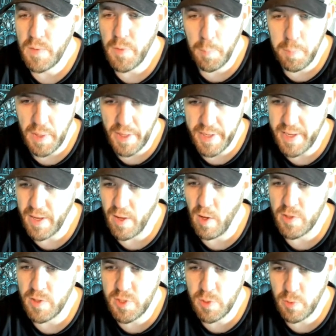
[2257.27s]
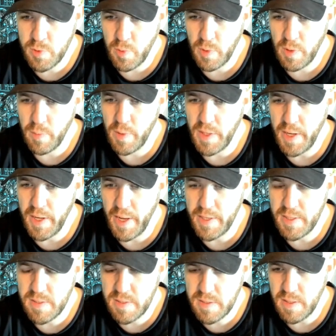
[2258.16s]
The blinking also is really, really
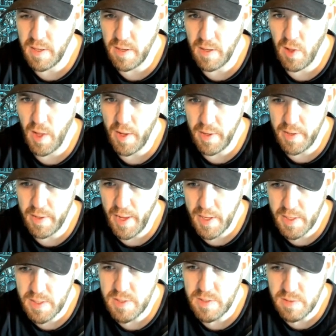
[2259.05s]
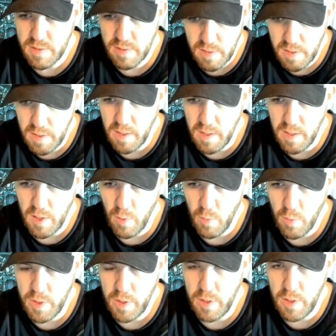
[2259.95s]
nice in a lot of decks.
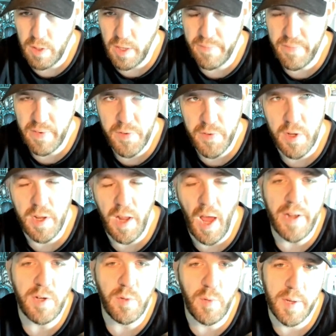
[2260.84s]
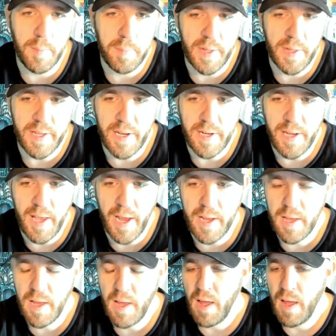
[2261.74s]
Even if you're not doing a blinking
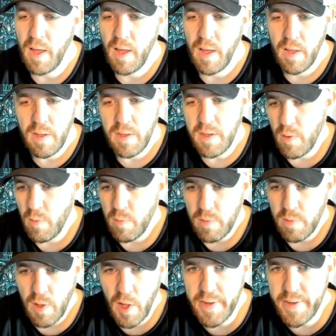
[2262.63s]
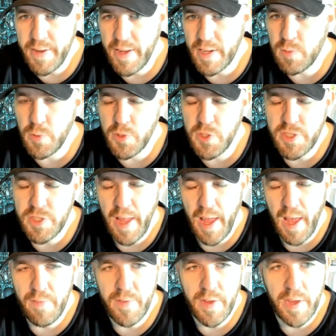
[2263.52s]
deck, a lot of decks will just
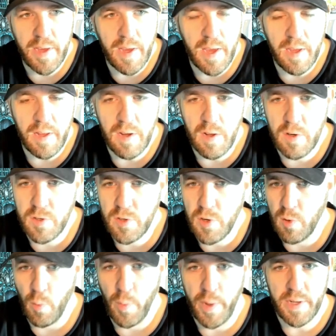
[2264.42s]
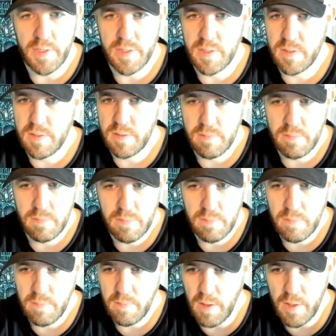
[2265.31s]
have an Eternal Witness.
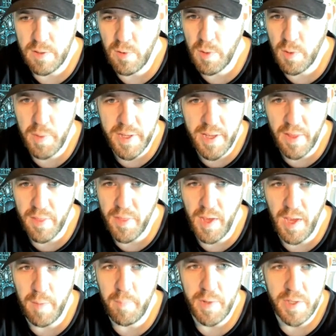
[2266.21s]
You're not doing a blinking theme.